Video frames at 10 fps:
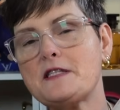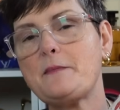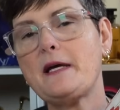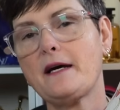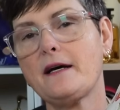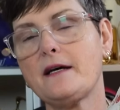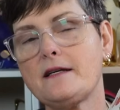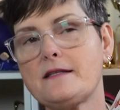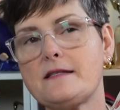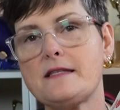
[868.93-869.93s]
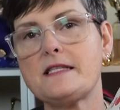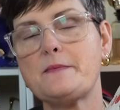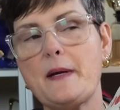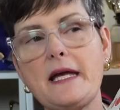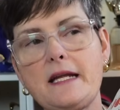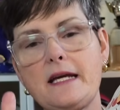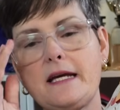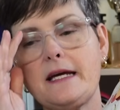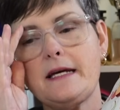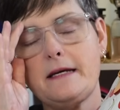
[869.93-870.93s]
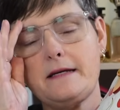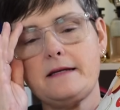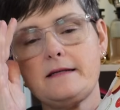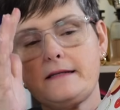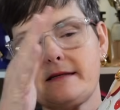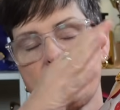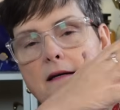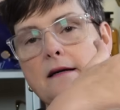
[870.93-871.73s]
because the Speedy is